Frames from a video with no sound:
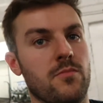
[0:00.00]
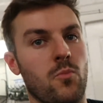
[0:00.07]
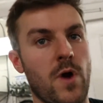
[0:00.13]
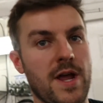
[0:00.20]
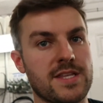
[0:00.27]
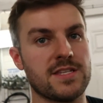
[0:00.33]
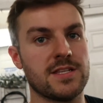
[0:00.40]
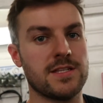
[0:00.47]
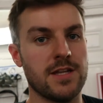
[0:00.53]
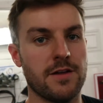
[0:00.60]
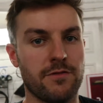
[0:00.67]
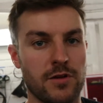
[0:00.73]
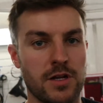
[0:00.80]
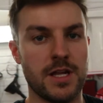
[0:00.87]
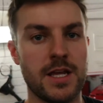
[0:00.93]
weighted
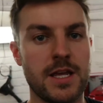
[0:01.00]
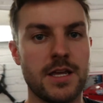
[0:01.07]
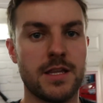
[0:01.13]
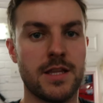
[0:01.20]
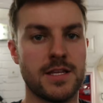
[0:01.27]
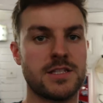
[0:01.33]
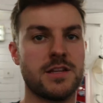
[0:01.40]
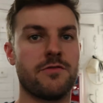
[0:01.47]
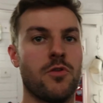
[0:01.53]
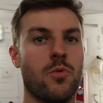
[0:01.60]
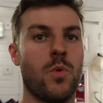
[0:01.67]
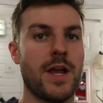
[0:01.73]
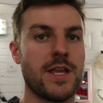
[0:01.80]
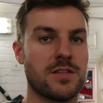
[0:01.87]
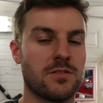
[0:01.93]
differently. There's
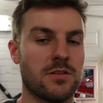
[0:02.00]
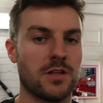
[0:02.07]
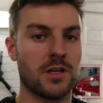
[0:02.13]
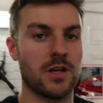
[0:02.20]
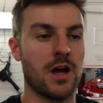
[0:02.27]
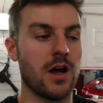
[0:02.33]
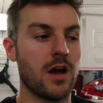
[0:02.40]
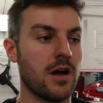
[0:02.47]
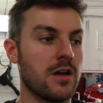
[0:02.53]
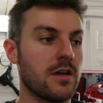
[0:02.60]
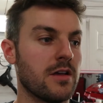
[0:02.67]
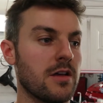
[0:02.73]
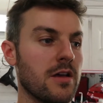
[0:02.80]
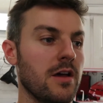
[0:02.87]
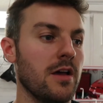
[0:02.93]
different weights on the car.
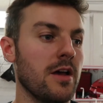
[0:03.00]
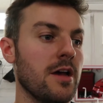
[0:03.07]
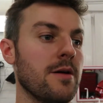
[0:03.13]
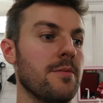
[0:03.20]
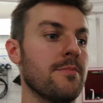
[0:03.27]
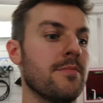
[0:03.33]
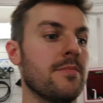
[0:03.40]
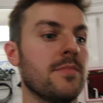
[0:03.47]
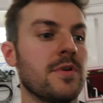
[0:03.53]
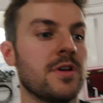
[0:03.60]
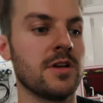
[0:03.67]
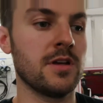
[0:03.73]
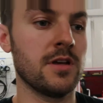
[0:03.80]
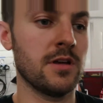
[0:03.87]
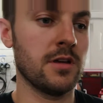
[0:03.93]
You
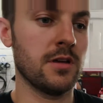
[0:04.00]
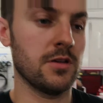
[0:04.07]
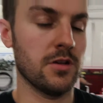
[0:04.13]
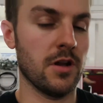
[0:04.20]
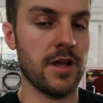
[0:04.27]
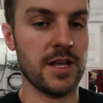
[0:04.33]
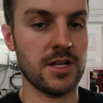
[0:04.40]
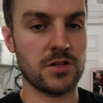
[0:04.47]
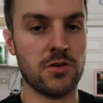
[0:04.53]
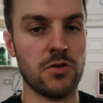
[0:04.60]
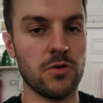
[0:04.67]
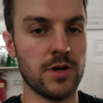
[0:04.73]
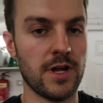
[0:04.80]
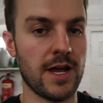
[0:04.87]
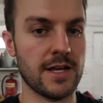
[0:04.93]
know, each
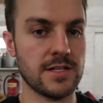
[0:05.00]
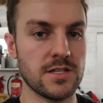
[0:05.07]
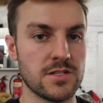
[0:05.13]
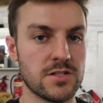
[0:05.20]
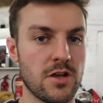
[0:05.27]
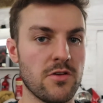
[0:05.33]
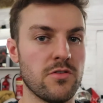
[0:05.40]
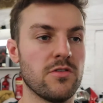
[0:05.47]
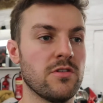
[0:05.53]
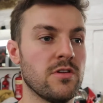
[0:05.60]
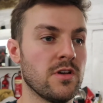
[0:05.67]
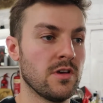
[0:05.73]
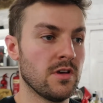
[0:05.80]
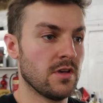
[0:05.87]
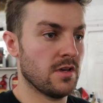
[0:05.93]
corner has its own
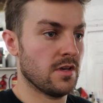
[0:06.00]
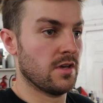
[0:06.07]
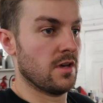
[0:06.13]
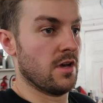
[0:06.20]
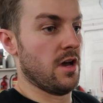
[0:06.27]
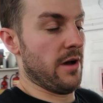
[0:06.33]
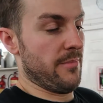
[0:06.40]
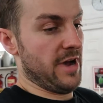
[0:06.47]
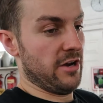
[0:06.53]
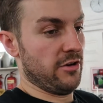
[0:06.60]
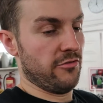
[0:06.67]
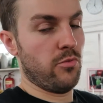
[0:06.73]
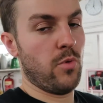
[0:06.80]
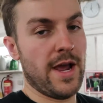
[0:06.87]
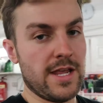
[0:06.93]

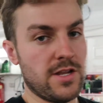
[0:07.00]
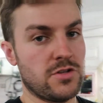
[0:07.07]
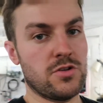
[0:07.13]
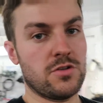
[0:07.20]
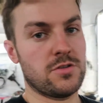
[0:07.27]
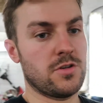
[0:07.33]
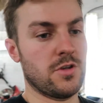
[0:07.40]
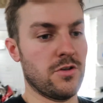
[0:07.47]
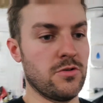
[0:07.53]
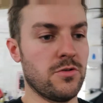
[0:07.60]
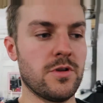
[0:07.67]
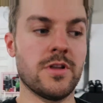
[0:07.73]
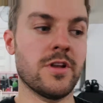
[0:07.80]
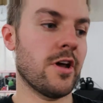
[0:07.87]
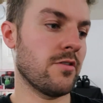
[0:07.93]
amount of weight due to,
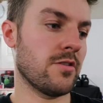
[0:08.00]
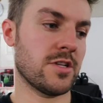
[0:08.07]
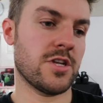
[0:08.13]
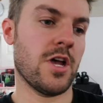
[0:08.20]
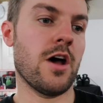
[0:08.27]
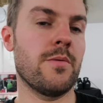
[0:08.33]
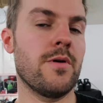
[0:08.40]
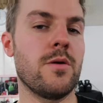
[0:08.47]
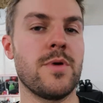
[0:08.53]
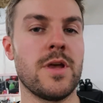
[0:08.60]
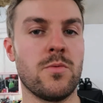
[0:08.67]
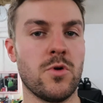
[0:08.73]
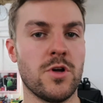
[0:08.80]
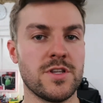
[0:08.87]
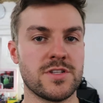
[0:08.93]
you know, the turbo
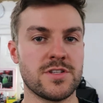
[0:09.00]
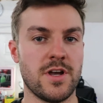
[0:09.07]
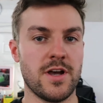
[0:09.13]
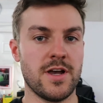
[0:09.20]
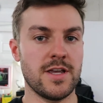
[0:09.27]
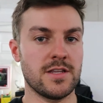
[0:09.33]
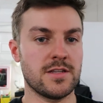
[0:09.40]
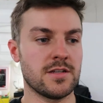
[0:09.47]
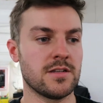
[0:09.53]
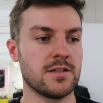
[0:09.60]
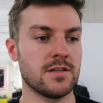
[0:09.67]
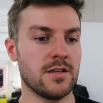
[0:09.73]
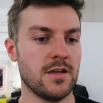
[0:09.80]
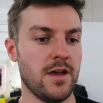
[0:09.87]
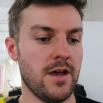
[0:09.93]
being one side,
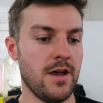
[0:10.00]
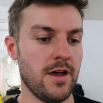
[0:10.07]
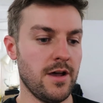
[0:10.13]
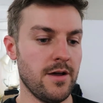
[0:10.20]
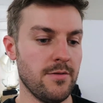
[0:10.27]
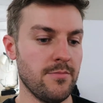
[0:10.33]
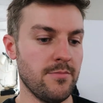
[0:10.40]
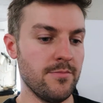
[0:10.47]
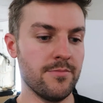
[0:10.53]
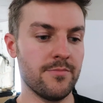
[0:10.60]
I